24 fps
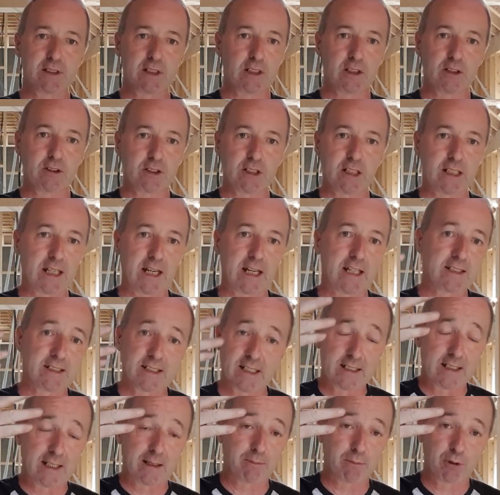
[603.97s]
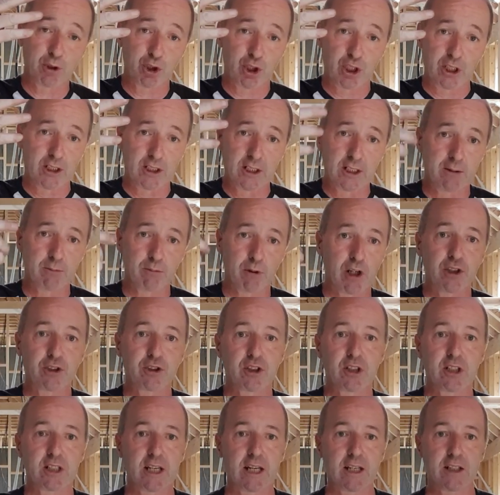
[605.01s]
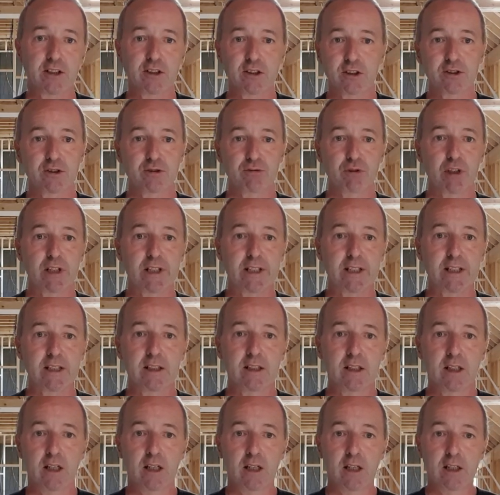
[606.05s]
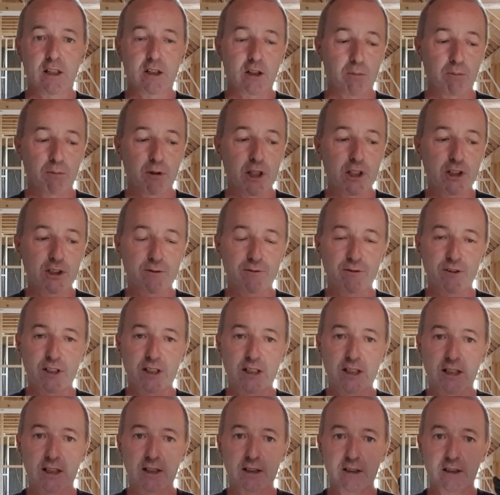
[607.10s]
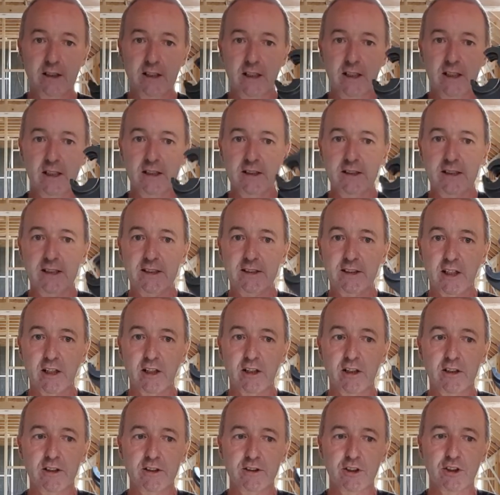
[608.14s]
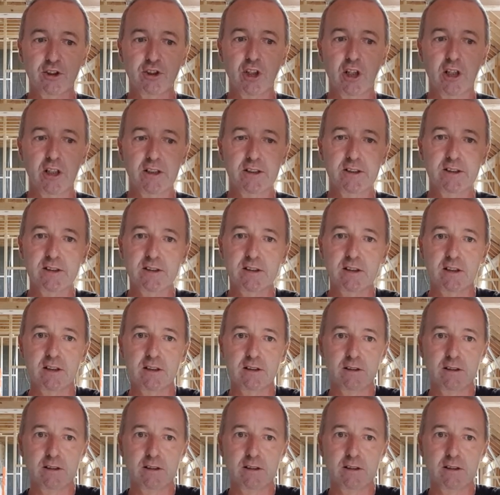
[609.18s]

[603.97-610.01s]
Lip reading: you know, you can't get that machine in, whereas you could get a nut and ring compression fitting in. These are the jaws.